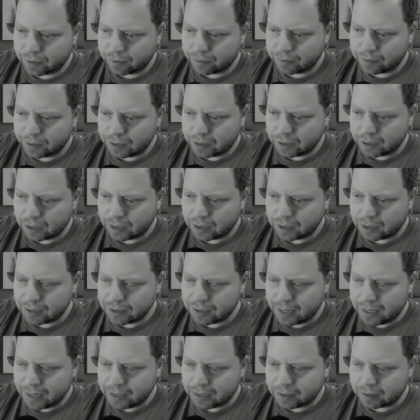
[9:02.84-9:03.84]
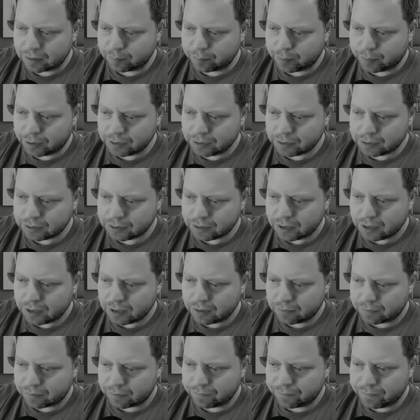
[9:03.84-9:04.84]
the naked puts
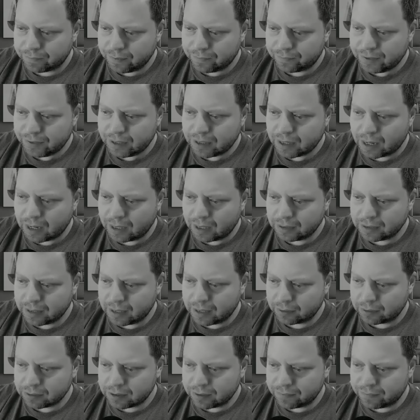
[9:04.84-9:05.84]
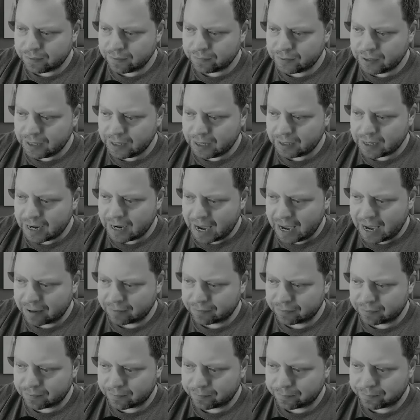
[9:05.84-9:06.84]
from 59 down to
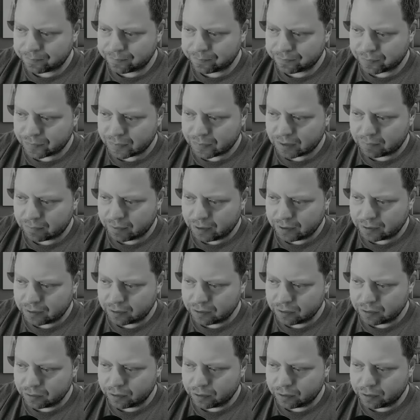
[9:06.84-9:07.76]
58.5, right,